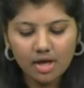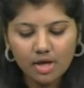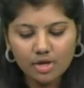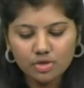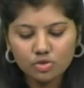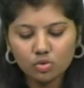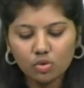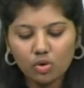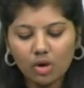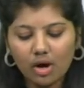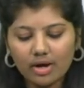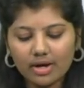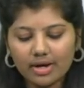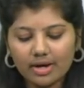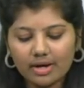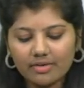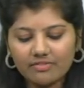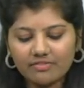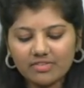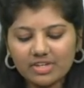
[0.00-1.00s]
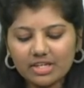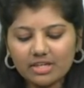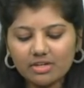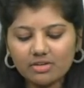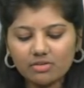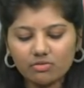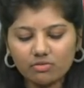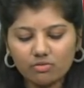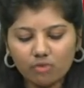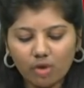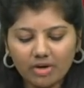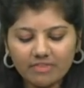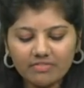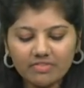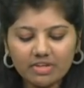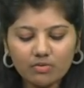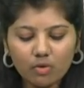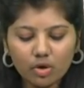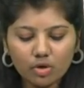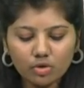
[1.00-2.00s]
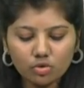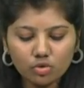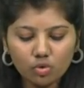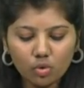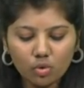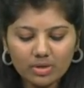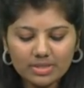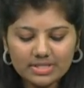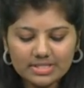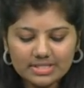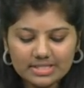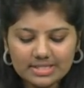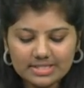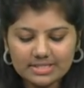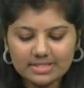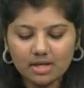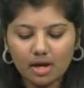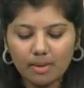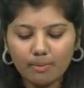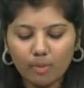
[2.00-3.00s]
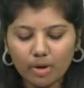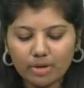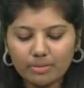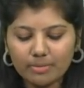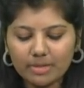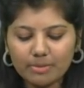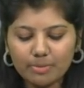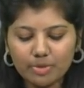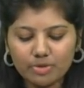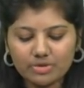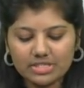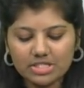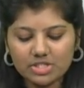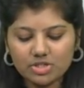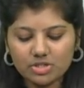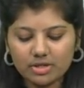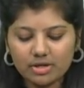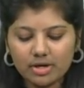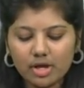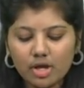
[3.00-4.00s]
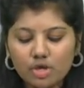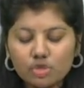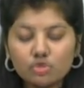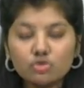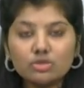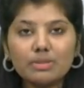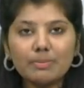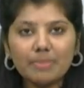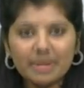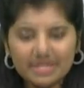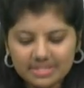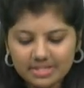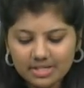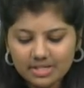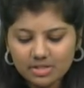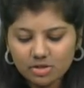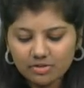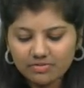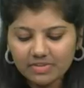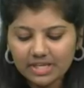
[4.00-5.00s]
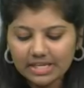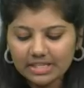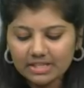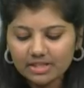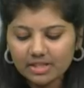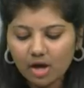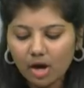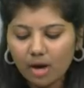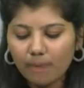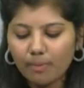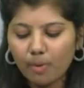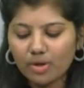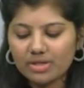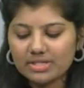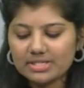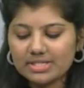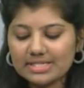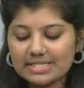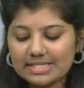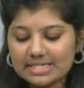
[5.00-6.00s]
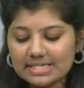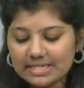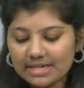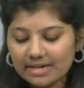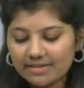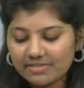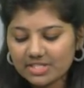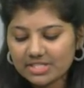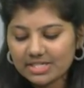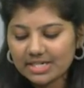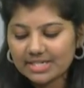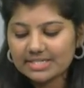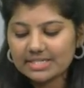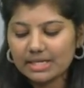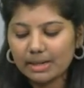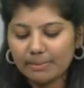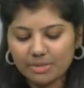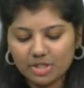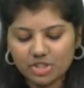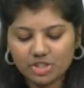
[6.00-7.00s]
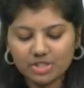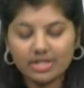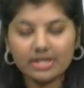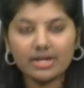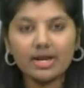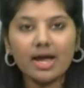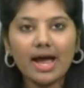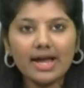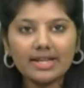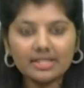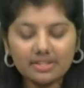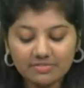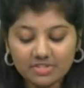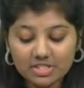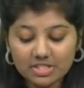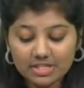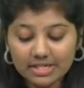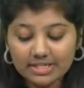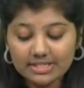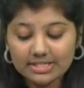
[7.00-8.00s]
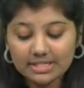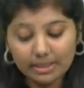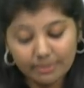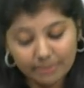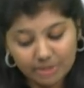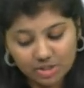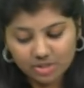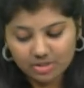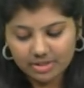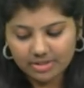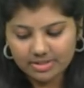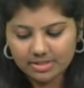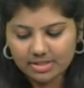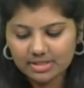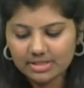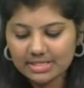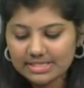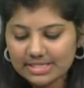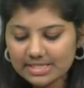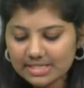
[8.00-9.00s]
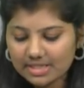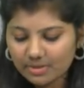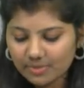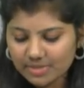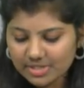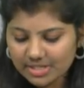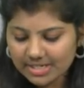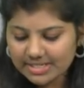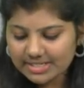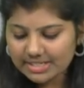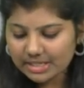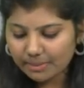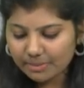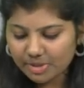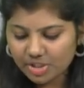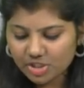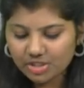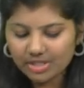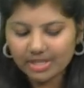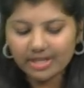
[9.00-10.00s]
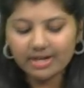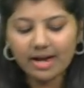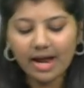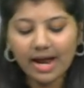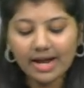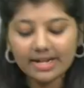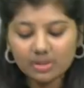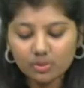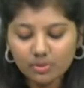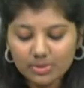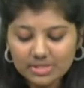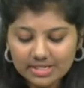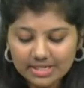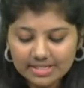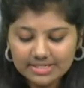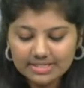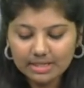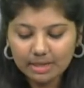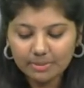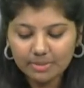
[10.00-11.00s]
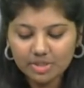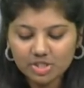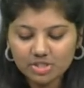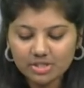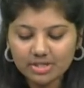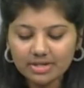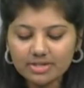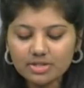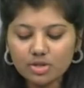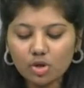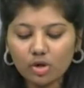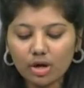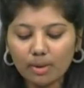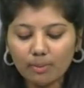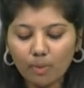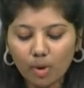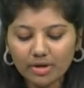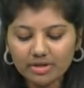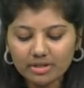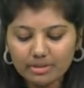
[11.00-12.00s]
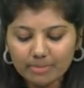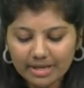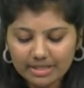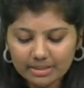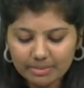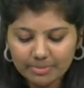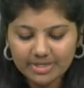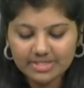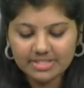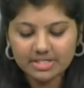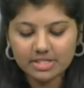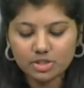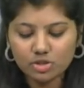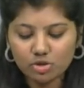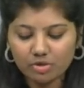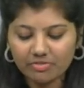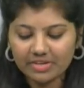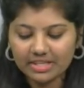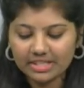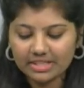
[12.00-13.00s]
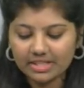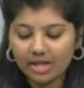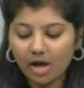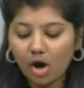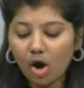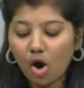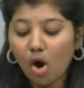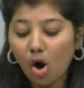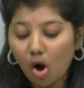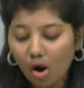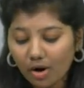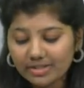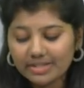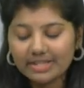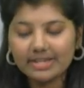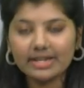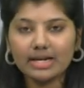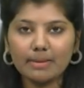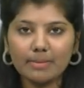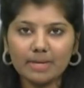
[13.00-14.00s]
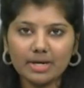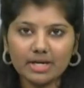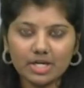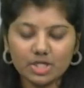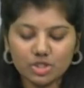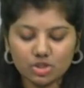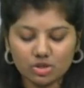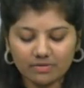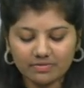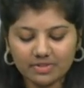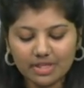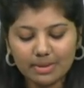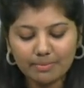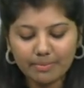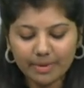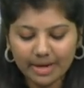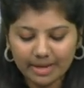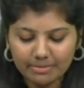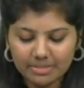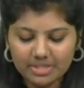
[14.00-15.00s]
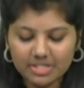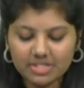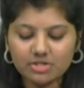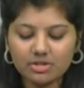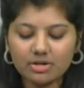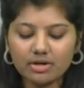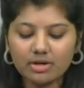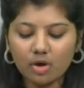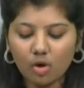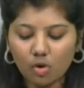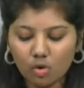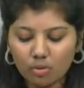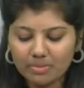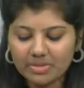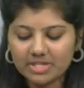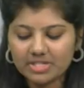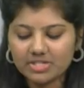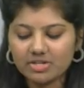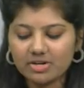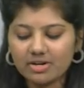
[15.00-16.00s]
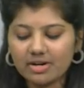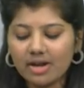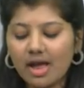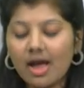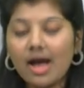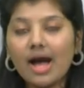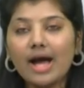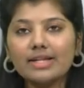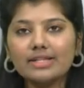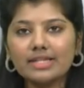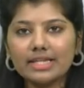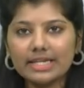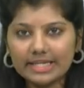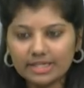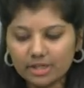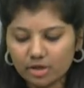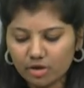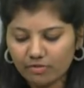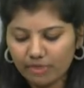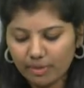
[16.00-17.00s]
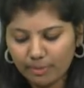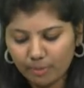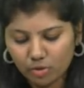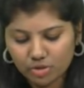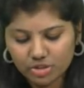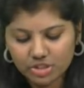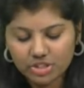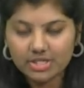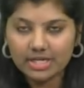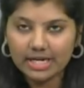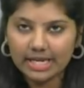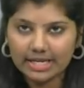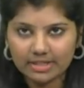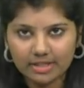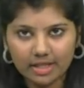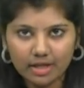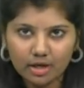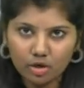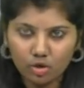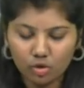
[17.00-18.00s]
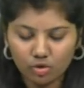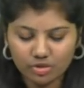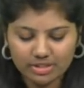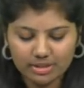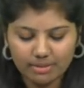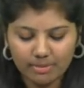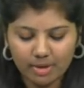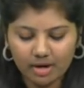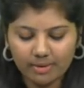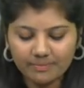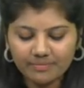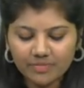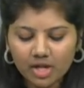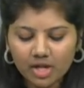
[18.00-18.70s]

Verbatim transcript: So what we want to know is this appointment procedure. So the President of the India appoints the Central Vigilance Commissioner and the Vigilance Commissioners. The Central Vigilance Commissioner and the Vigilance Commissioners are appointed by the President of India on the recommendation of the Prime Minister, Home Minister and the leader of opposition in the Lok Sabha.